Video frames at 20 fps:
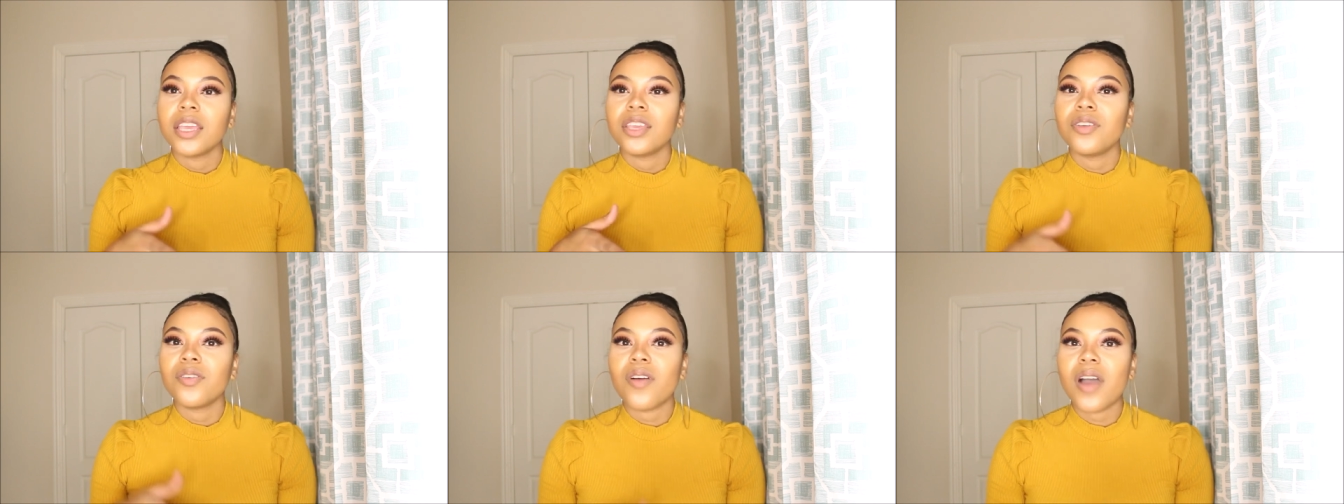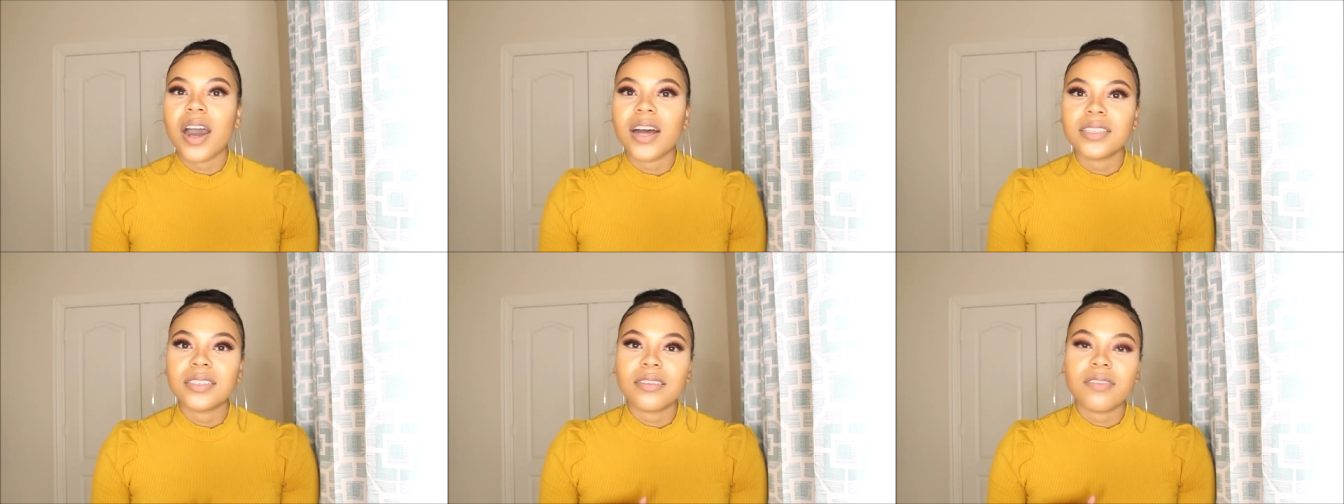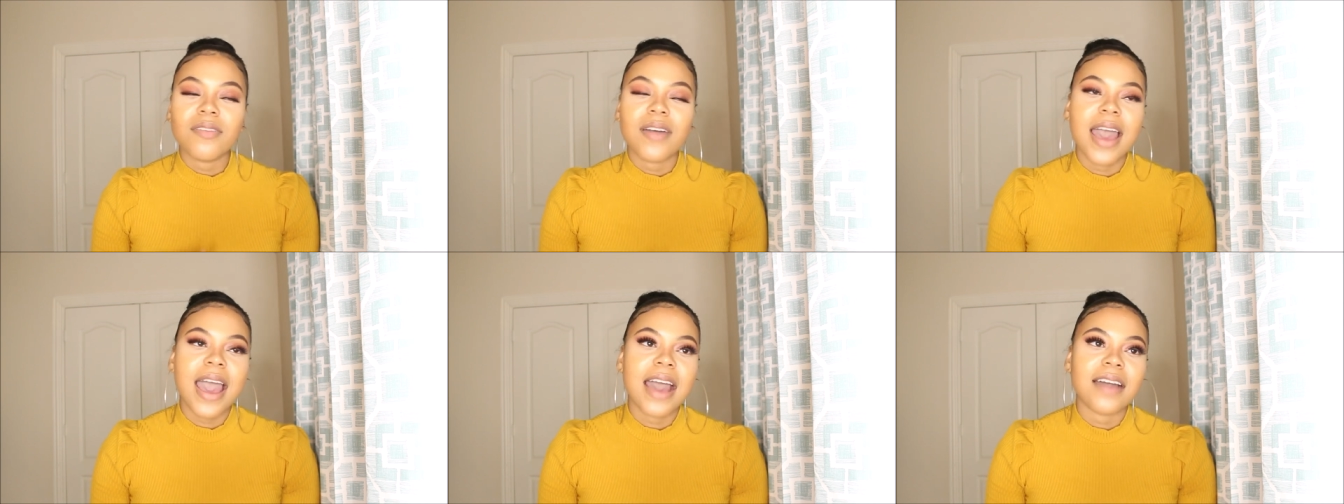You
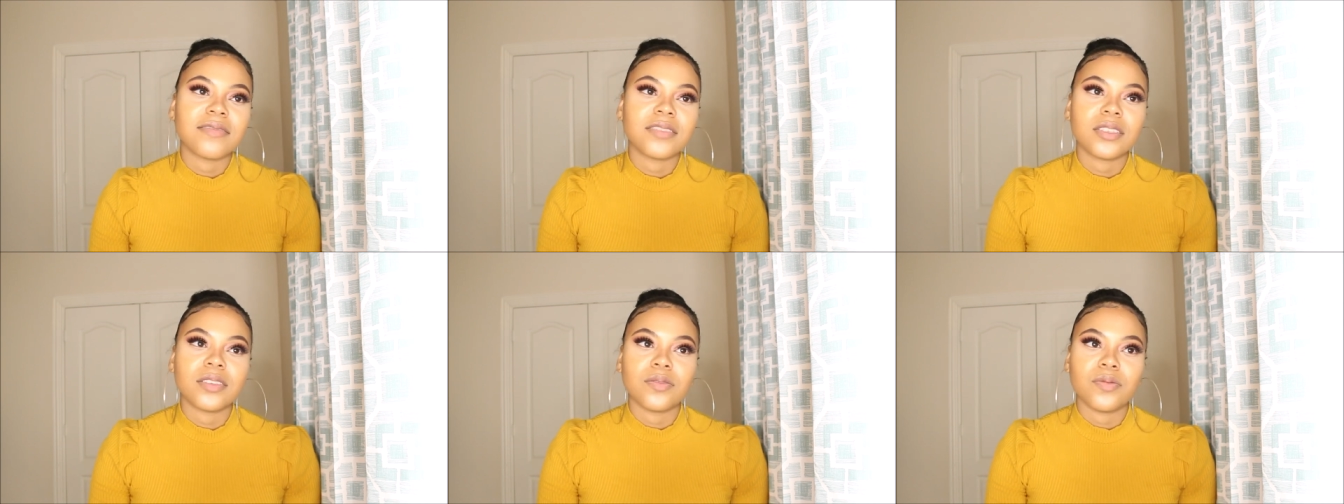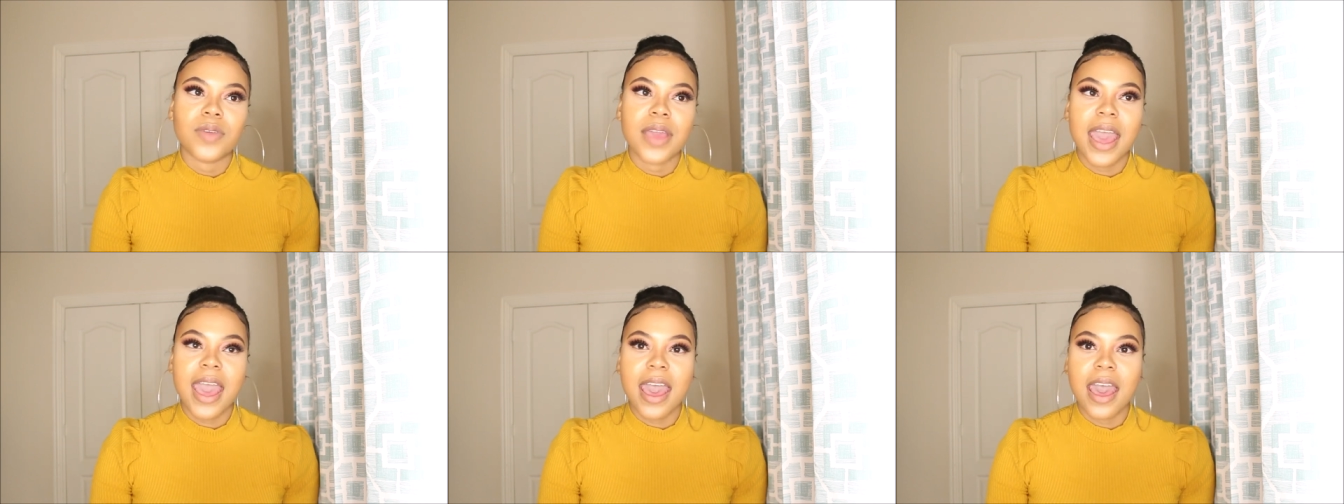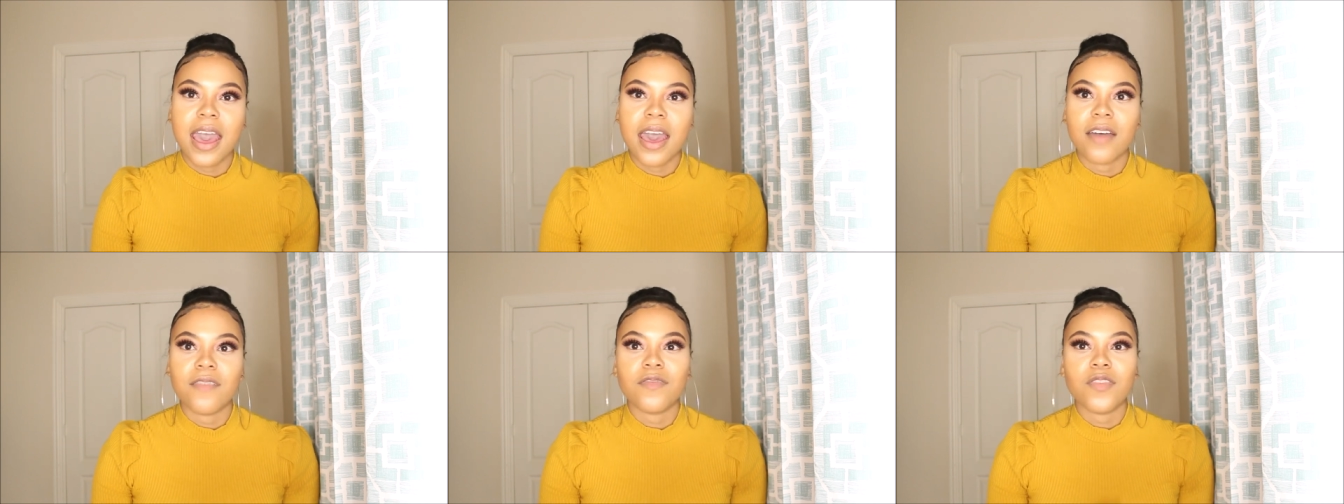also have to
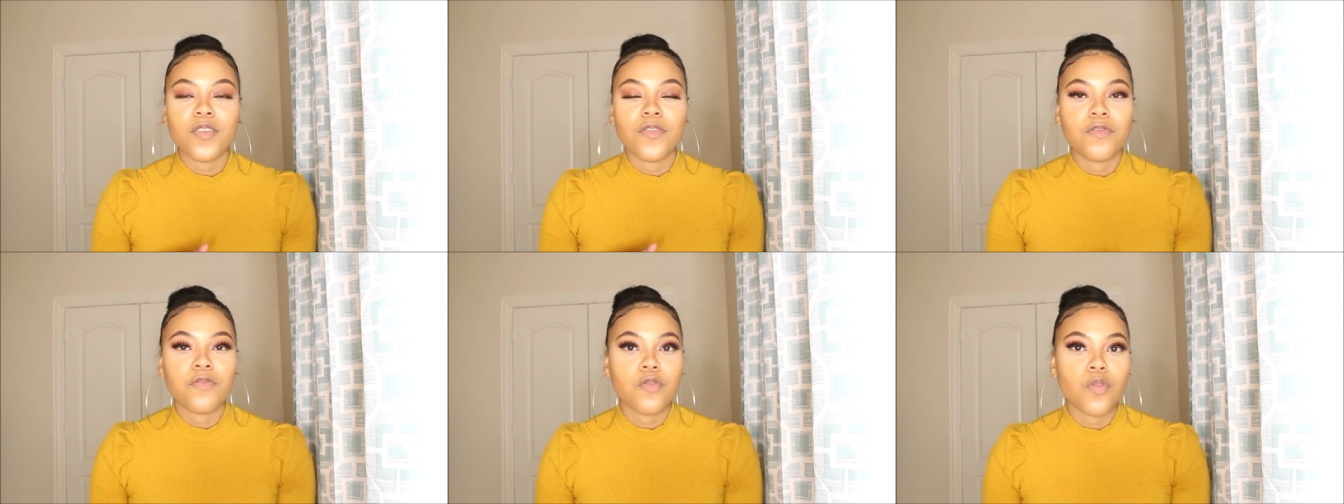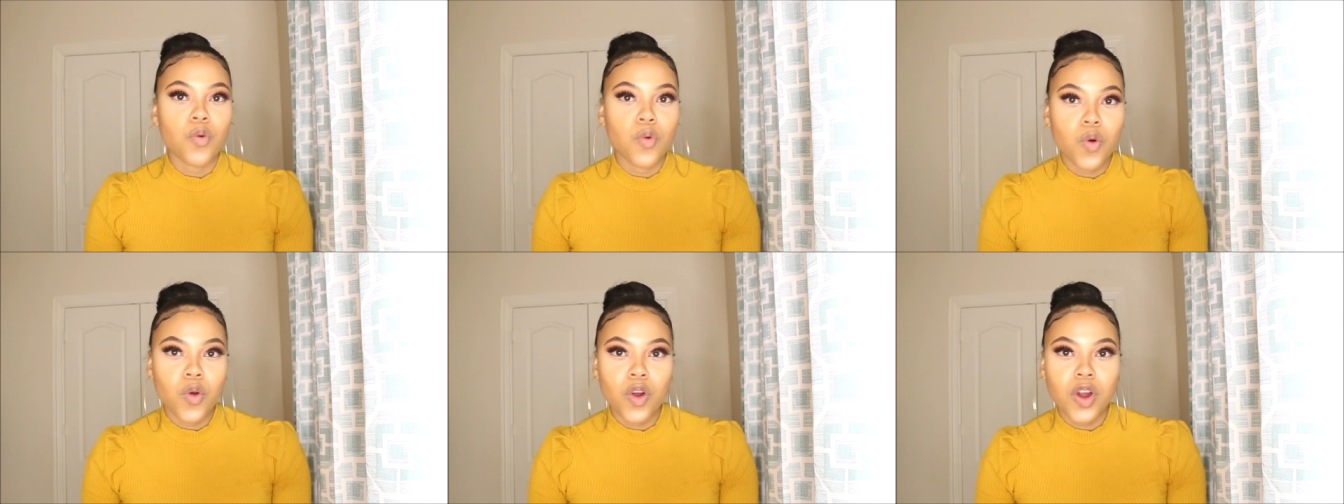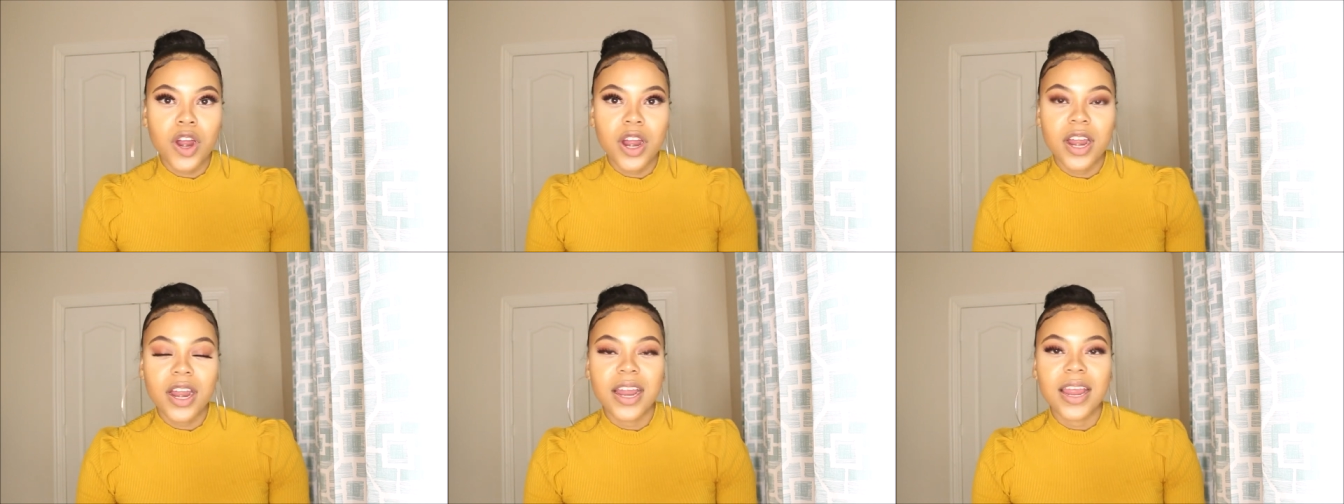have
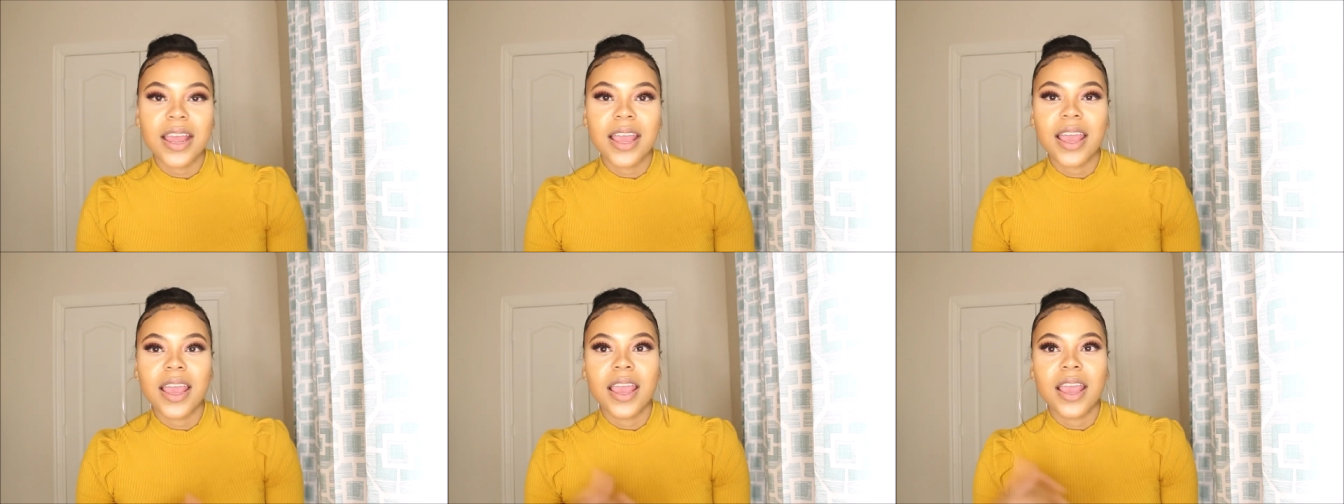4